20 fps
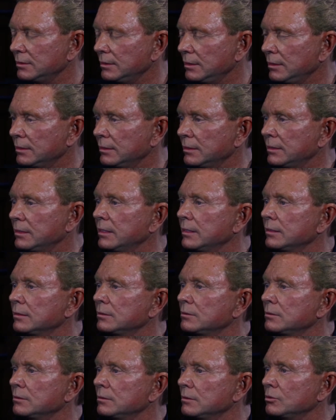and
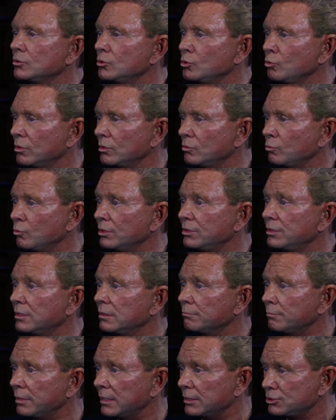again, do it
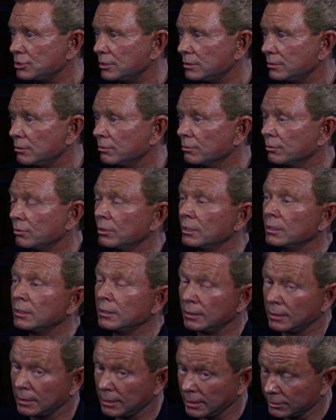within budget or
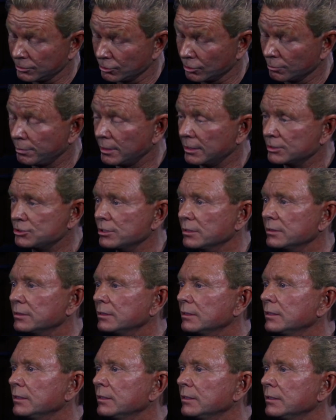under budget,
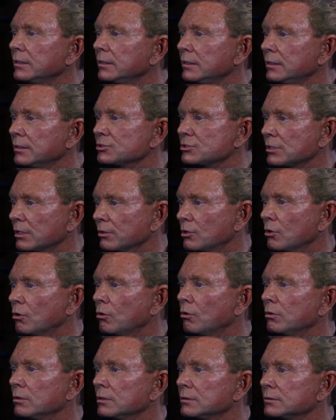is our goal.